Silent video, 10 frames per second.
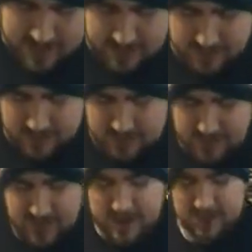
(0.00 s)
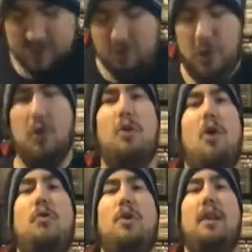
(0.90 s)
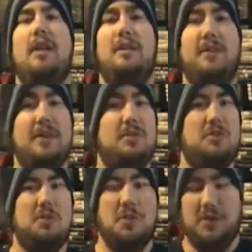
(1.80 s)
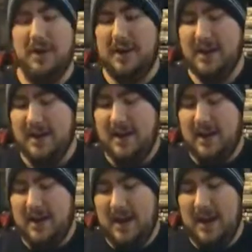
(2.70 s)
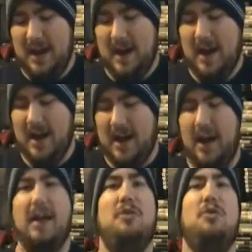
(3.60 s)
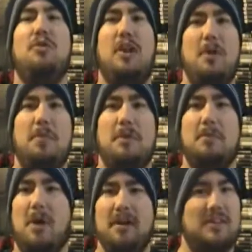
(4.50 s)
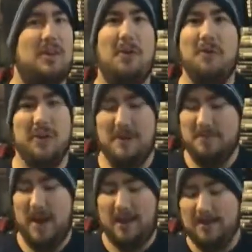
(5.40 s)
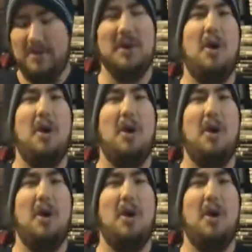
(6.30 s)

Now this is a really fun story. As soon as I opened the box, it all flooded back to me.